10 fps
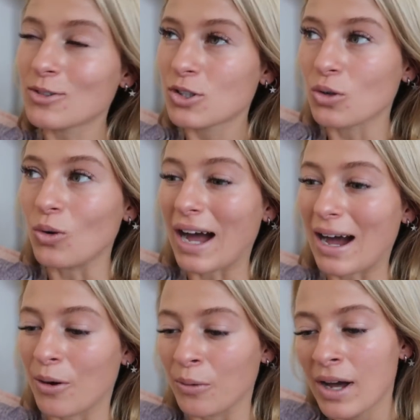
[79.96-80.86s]
not sure
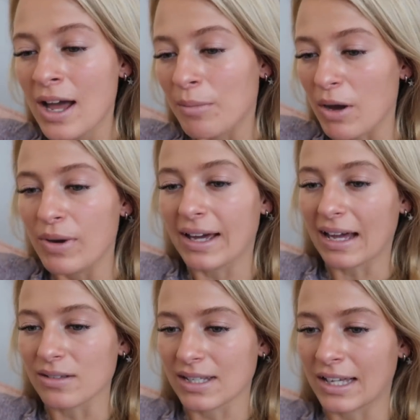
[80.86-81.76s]
how my
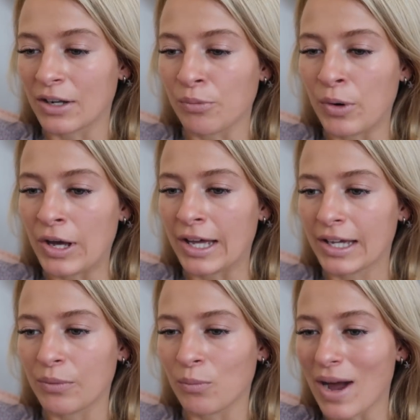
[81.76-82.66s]
workouts are gonna
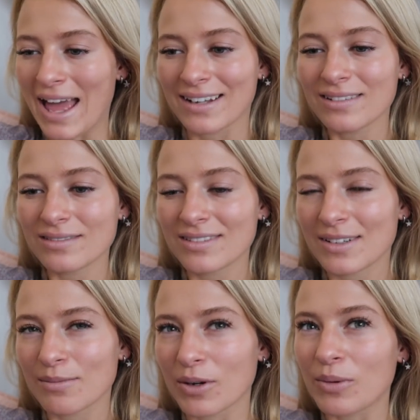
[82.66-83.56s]
work when.
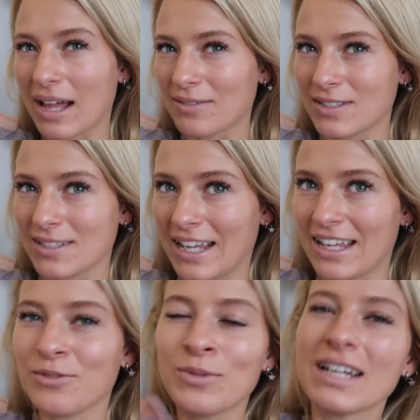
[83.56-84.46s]
But we'll have to
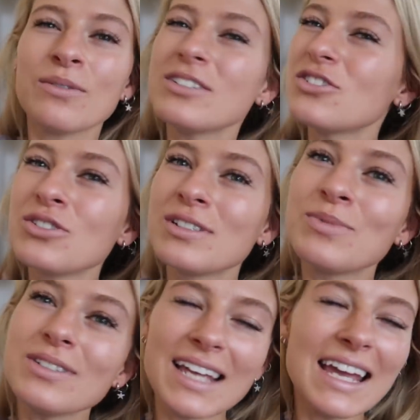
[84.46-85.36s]
see. We'll
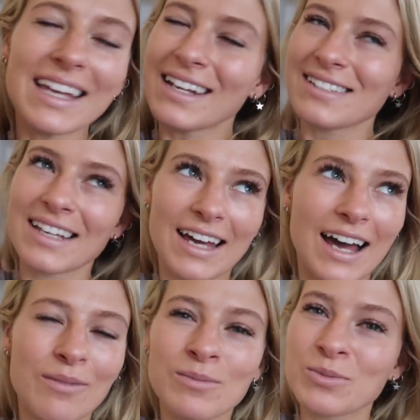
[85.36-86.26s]
take it as it
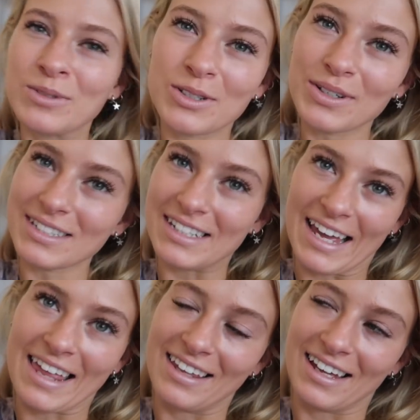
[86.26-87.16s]
comes. We'll do it
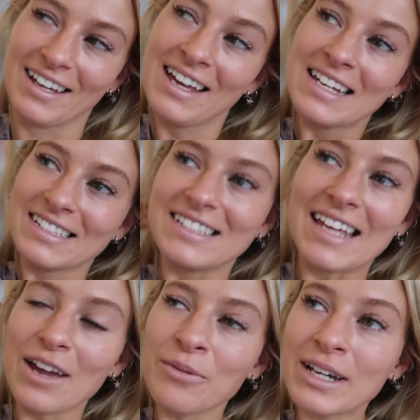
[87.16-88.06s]
together.
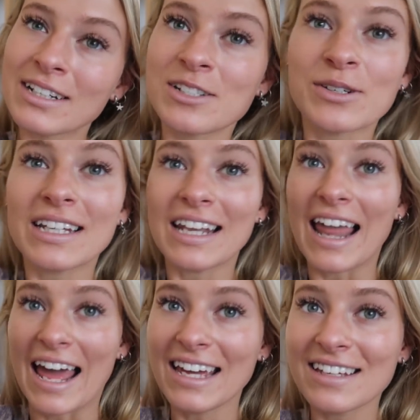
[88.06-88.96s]
Today we are doing
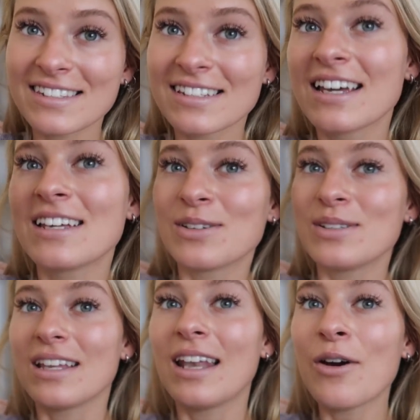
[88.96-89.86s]
legs. So
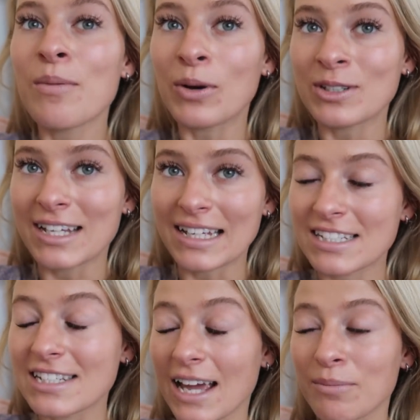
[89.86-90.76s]
it's a lower body day
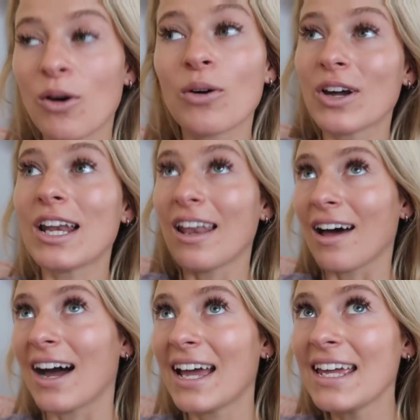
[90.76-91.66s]
today. I'm not gonna
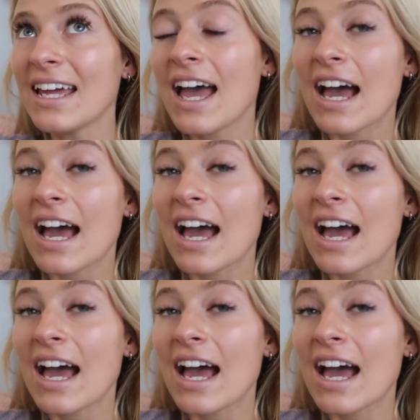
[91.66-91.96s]
lie,